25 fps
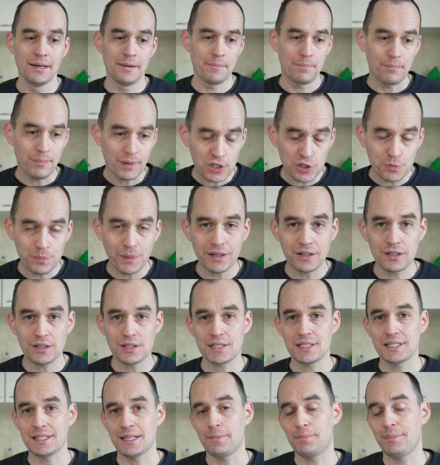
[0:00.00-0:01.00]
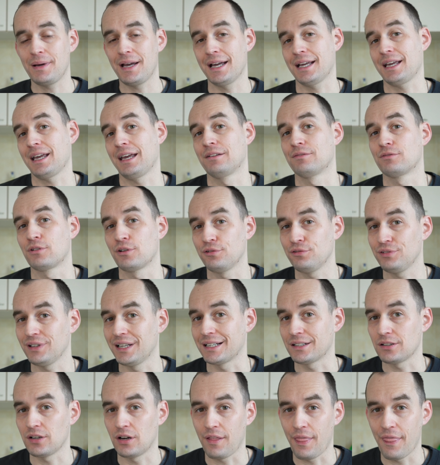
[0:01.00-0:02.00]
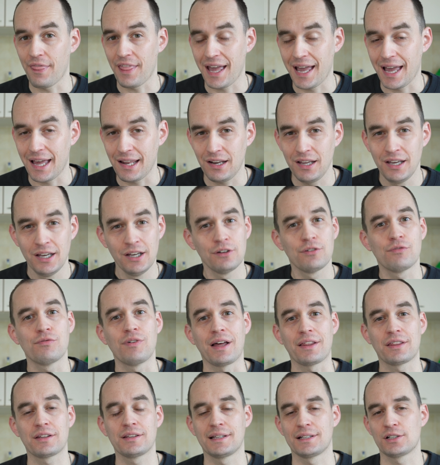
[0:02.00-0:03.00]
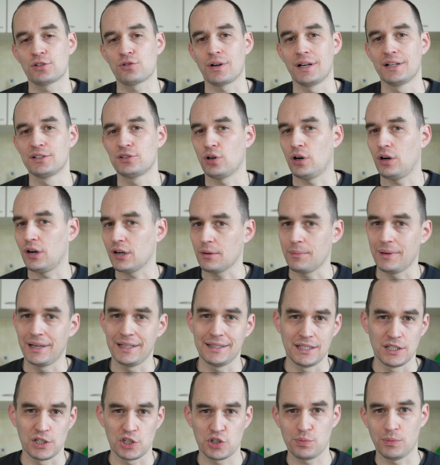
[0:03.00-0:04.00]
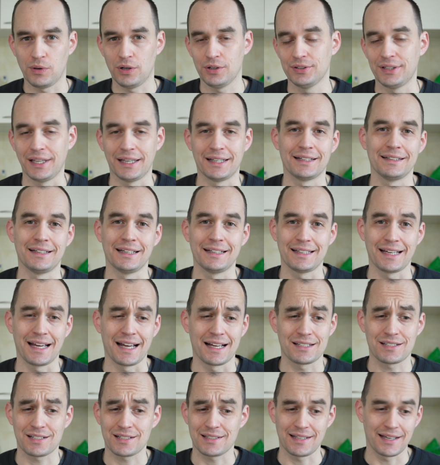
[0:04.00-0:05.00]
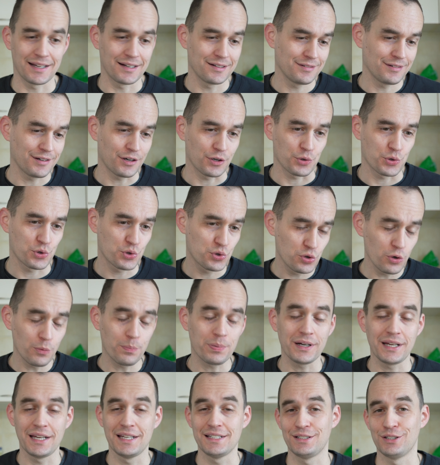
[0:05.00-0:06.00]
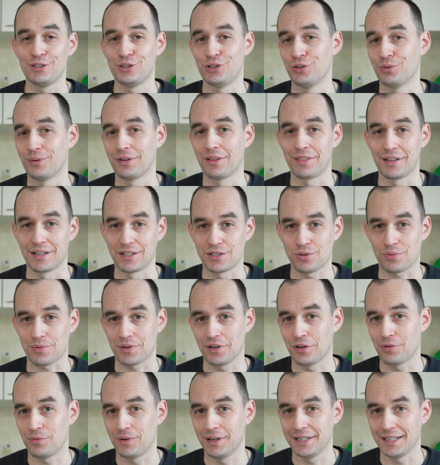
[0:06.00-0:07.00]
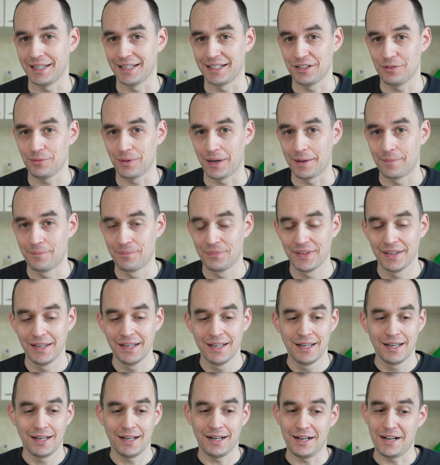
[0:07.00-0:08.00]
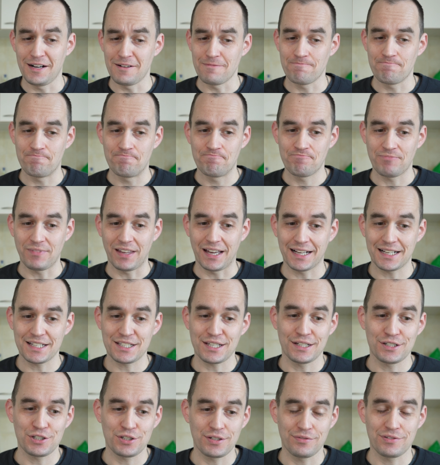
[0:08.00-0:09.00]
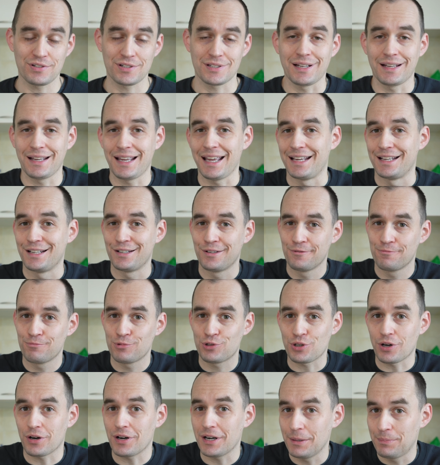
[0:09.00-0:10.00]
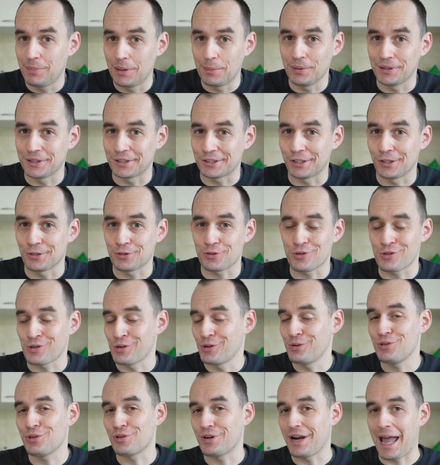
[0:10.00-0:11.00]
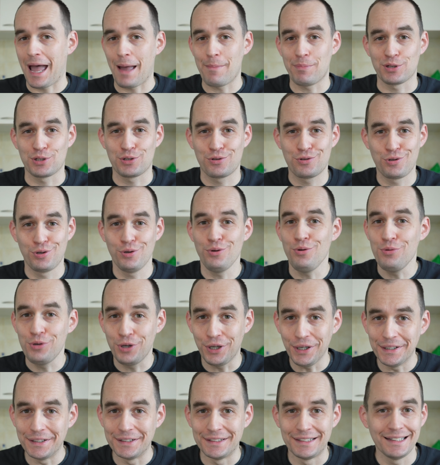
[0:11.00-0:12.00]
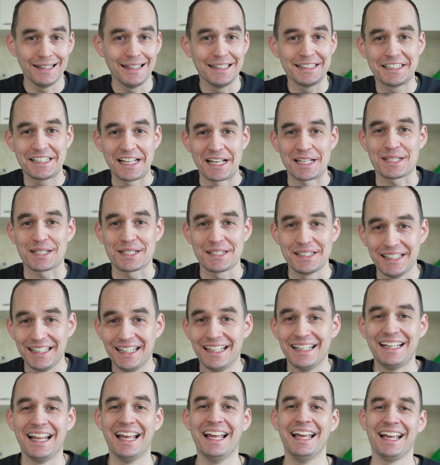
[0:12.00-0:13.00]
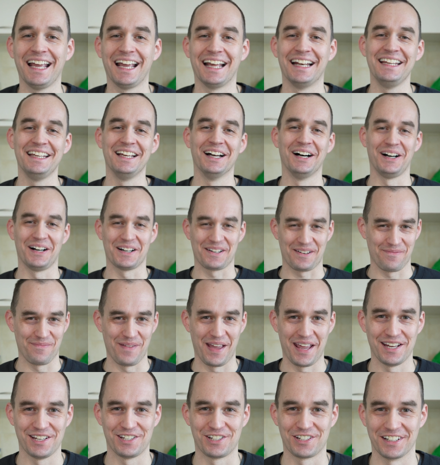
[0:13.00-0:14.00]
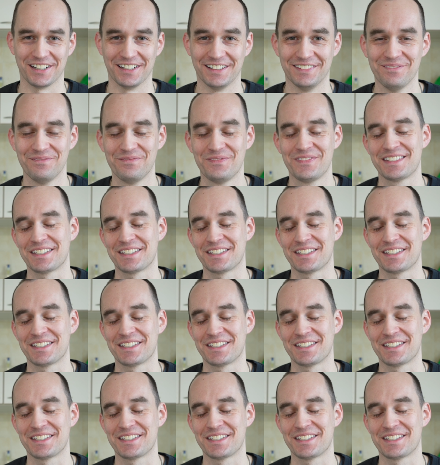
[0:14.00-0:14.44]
Much better to step back and reflect on that rather than trying to automate these small day-to-day tasks that are super easy to do in Things 3 already anyway. I guess I just have to say, hey, sorry people at Cultured Code, your app is too good. It doesn't need any automation.